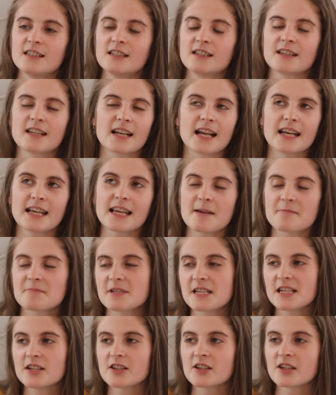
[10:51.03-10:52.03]
And then I kept
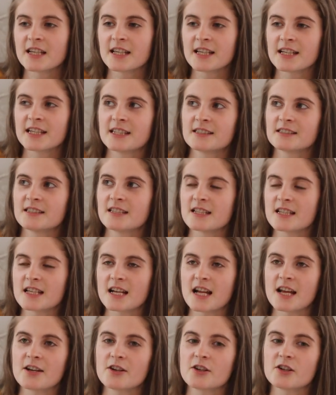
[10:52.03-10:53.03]
hearing it, and
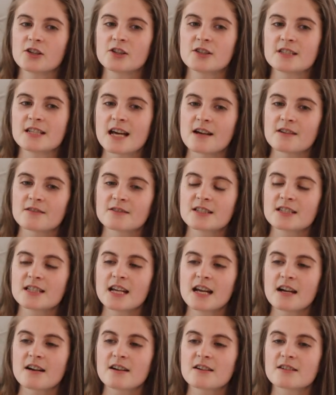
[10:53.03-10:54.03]
then I heard
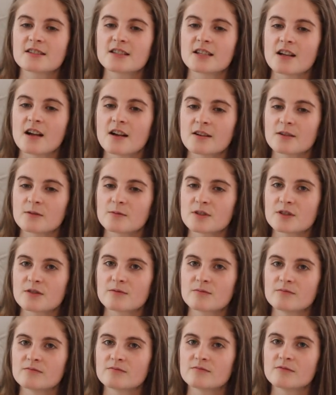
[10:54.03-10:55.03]
downstairs that Honor was
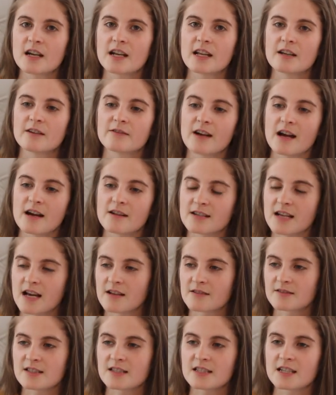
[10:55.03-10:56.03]
running around
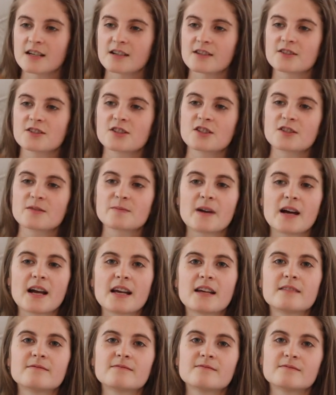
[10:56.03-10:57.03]
downstairs just
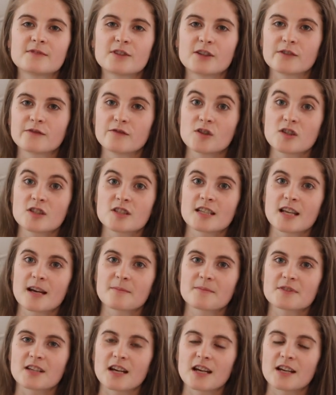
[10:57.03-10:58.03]
by her
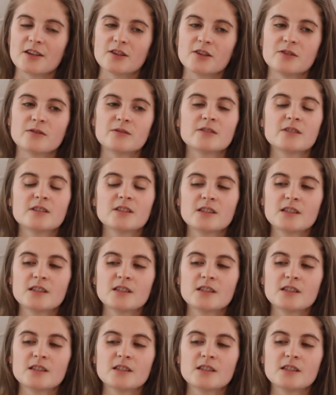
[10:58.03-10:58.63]
footsteps, I knew.